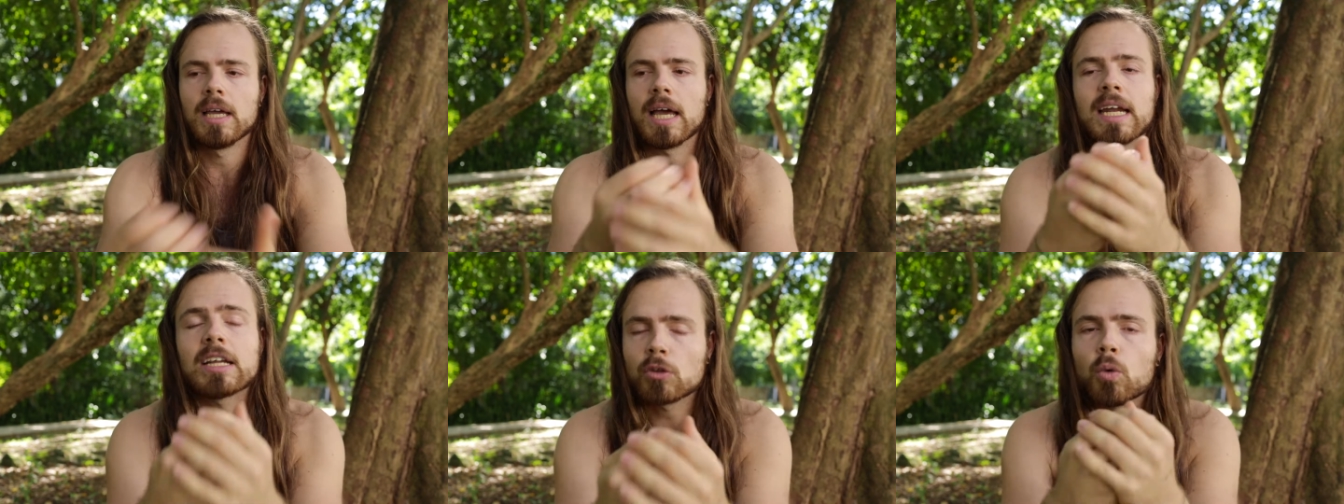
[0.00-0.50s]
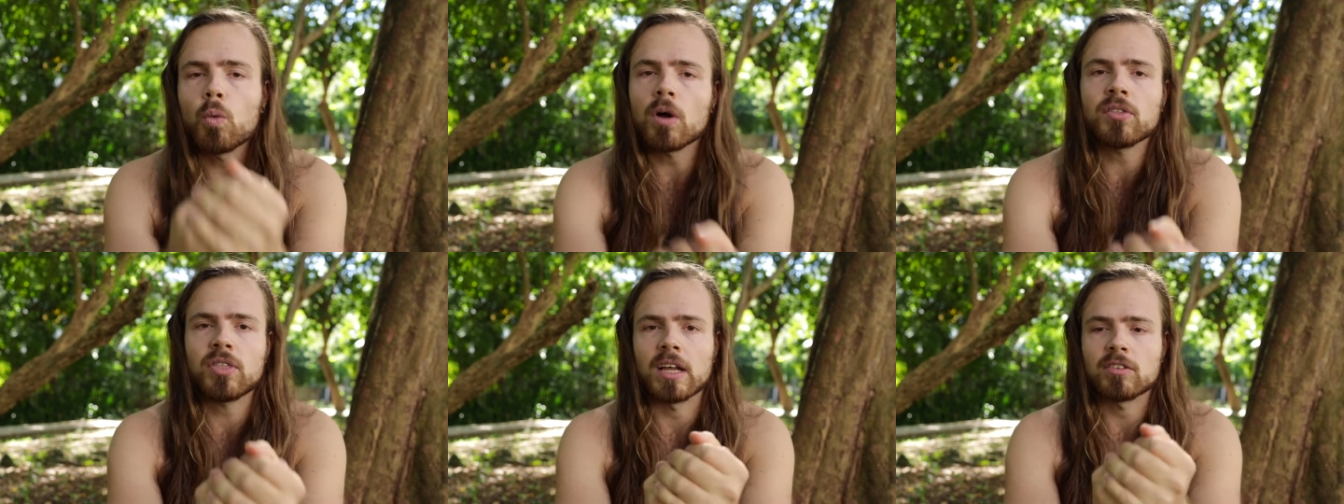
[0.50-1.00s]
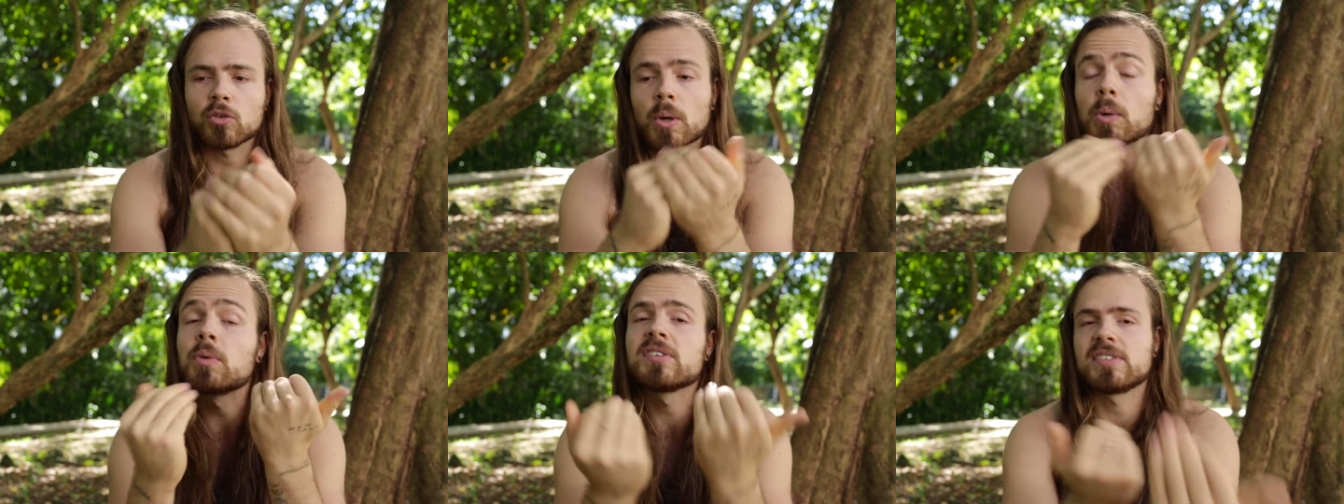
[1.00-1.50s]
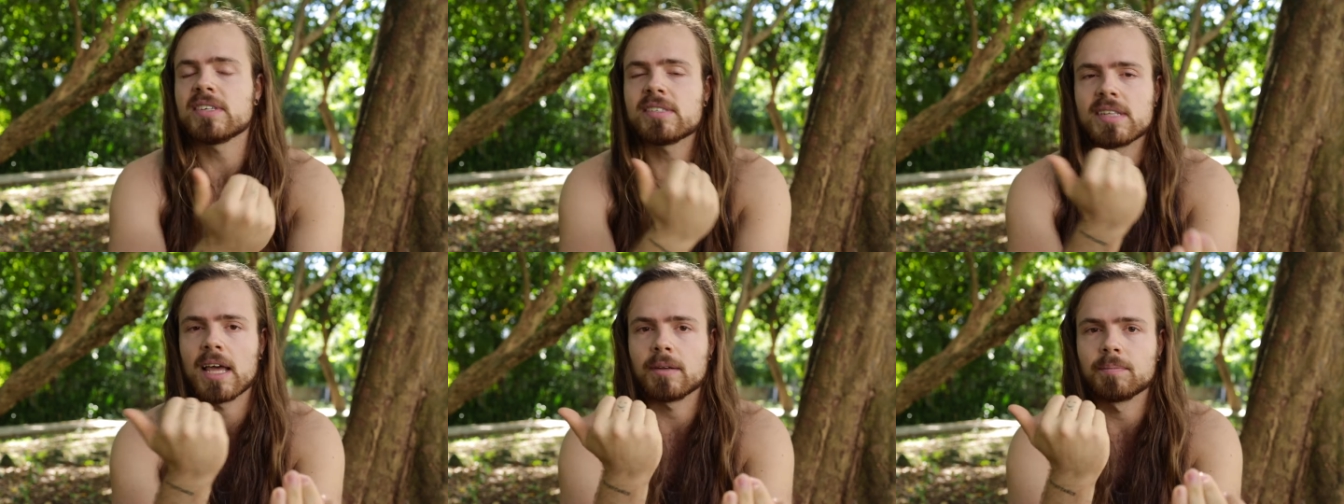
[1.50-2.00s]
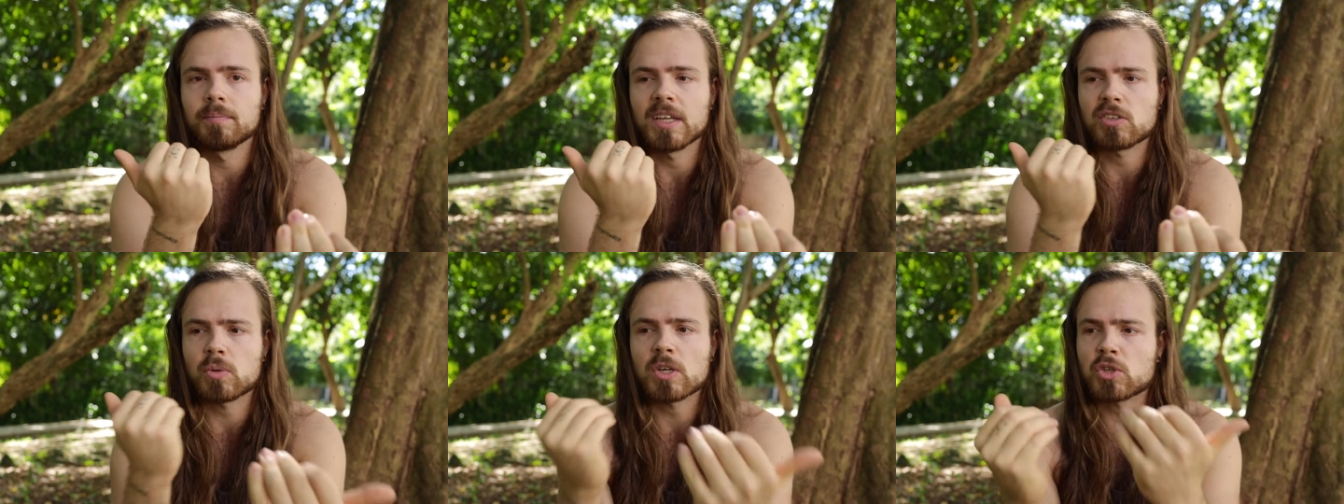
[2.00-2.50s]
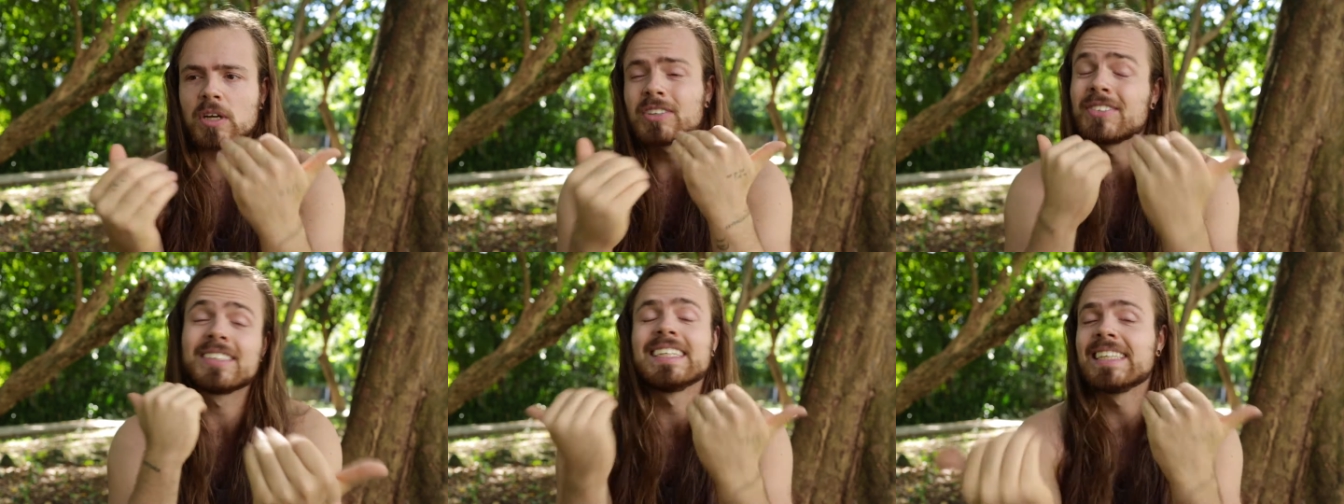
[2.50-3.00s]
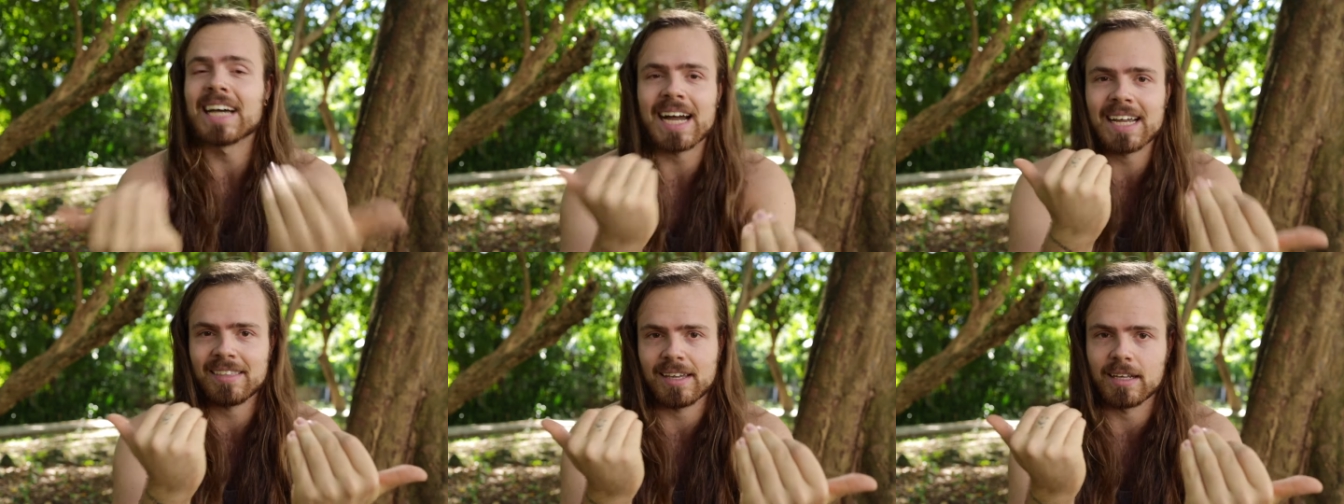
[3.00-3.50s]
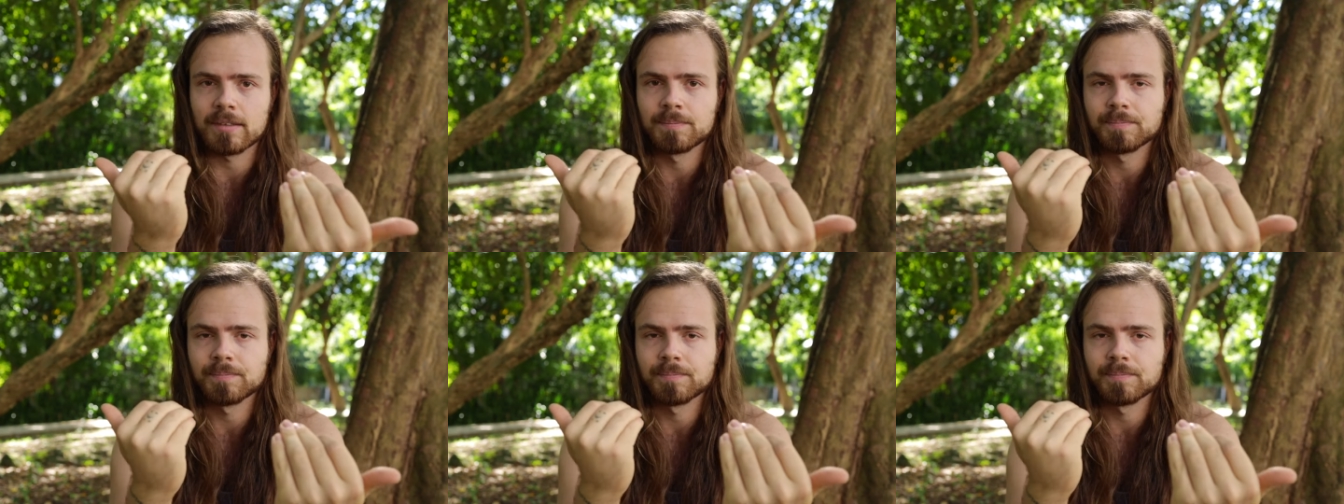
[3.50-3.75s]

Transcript: And I don't want that, so I resist that. And so I try to deny that.